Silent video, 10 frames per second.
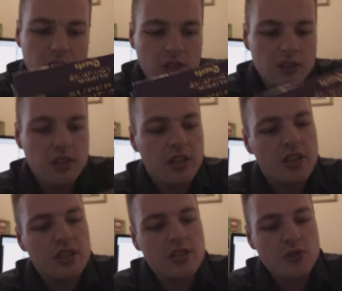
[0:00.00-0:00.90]
Hood,
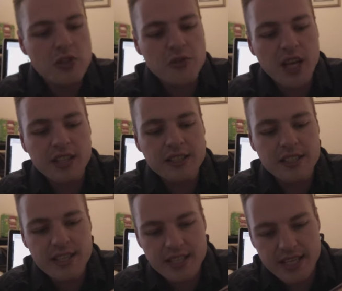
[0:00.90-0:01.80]
Treasure Island
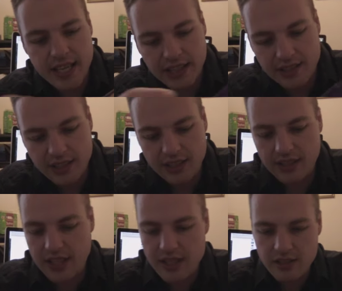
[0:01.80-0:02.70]
Dizzy, and
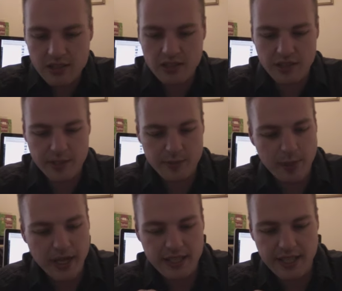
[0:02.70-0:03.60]
Linus
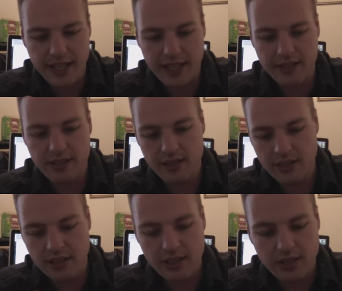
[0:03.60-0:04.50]
Spacehead.
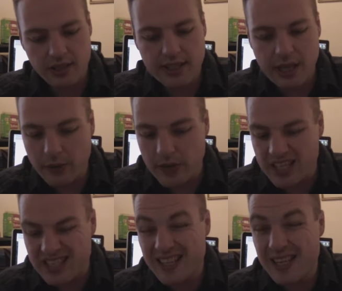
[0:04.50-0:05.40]
Now
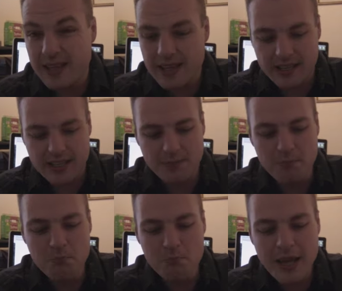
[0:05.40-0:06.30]
it's
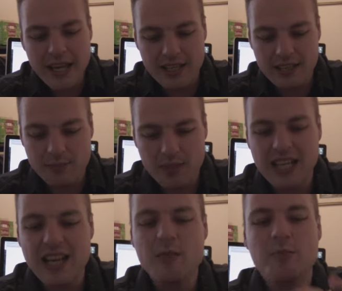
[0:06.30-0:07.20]
in mint condition.
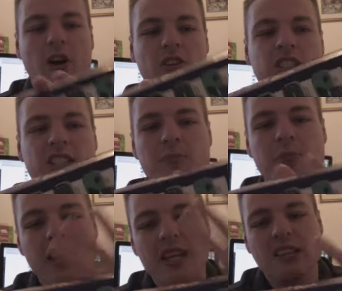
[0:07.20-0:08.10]
Beside the box is a
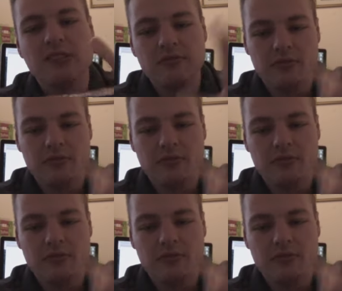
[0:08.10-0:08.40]
bit